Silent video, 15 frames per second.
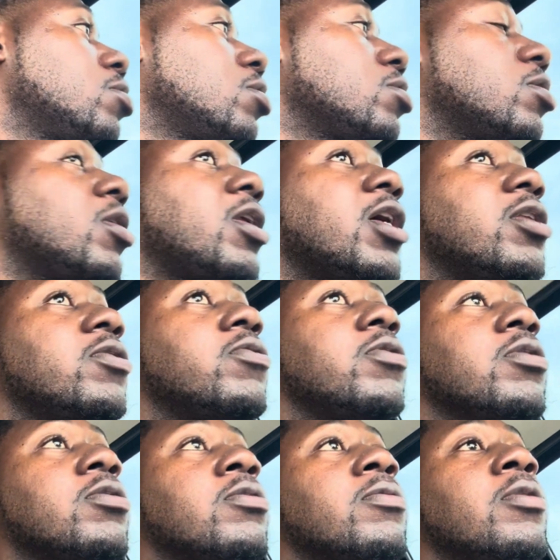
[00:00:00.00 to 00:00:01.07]
Thought I knew
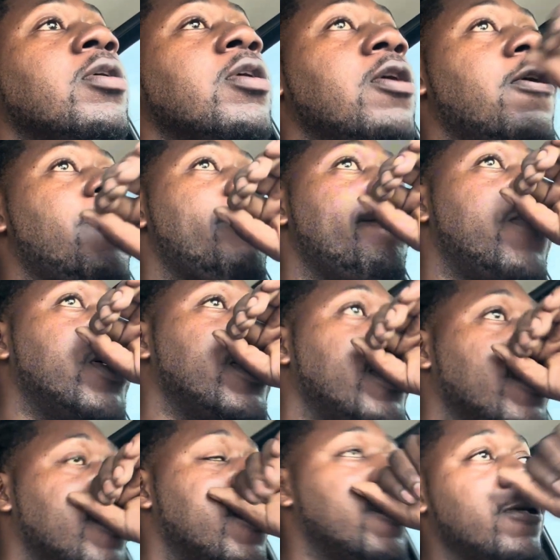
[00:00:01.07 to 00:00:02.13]
him. But
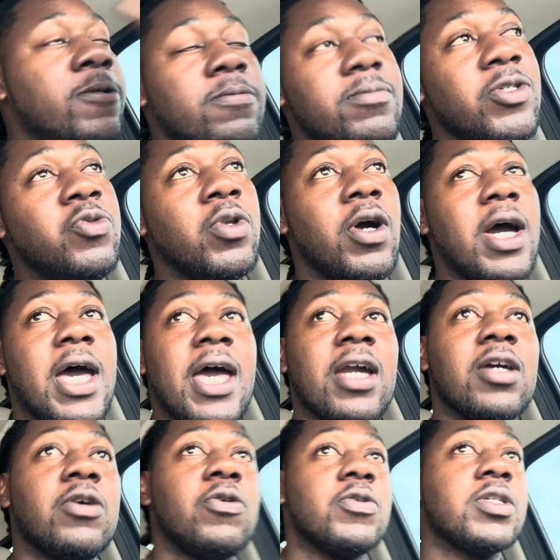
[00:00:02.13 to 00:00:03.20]
you know how it
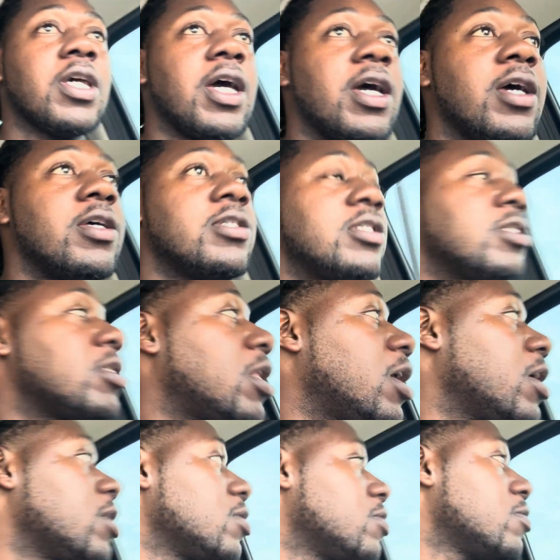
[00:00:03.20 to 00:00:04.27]
goes, guys. It's
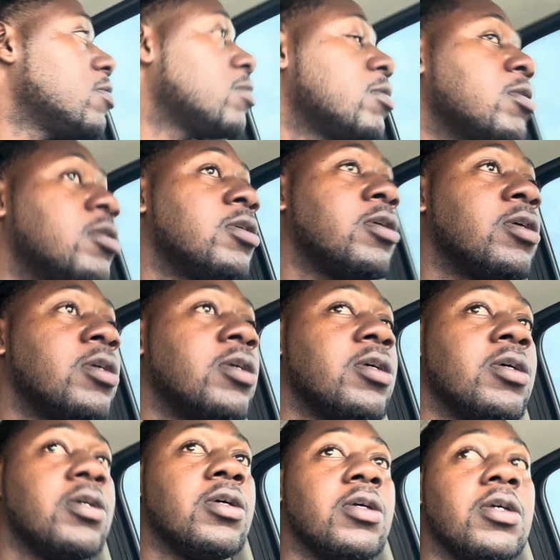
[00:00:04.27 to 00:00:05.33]
like
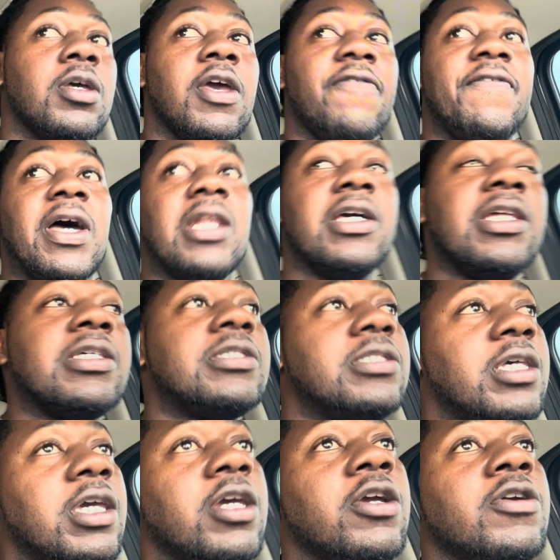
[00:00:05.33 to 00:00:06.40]
if I let it
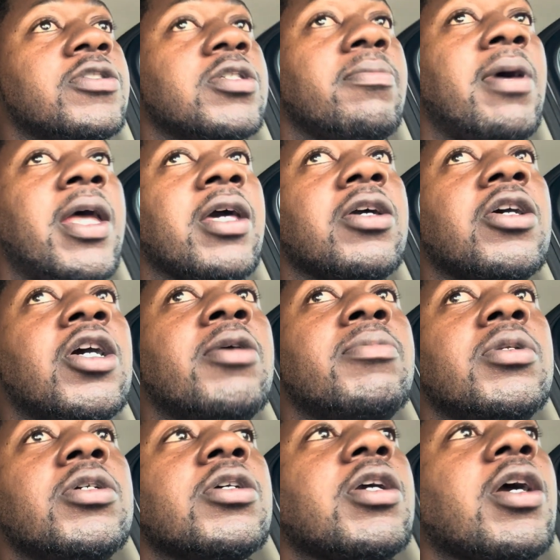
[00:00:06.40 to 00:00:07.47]
sit here and somebody come
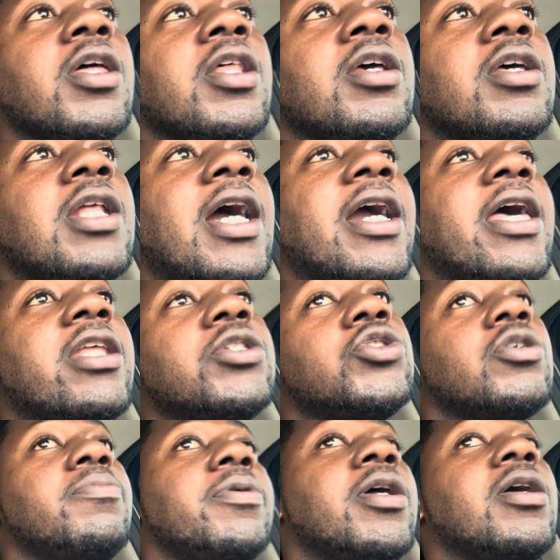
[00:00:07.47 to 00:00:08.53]
look at it and I gotta
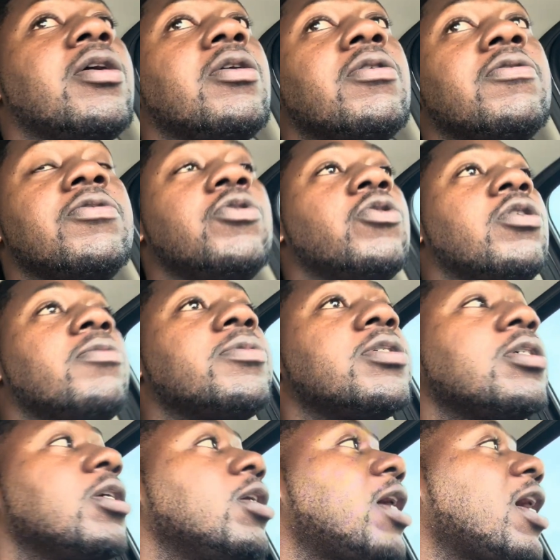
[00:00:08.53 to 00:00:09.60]
jump it all, you know what I'm
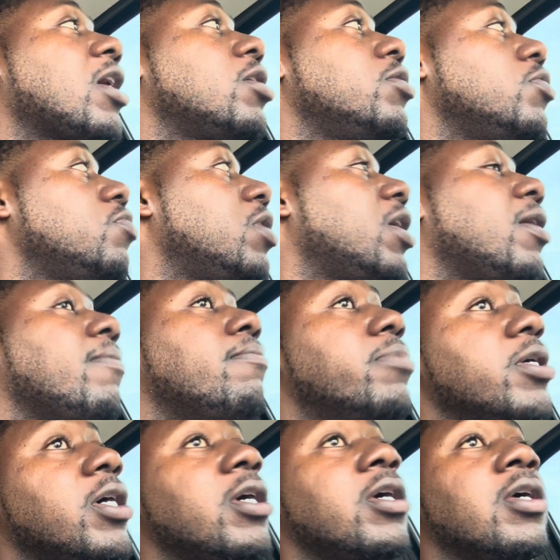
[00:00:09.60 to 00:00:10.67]
saying? I can do that. But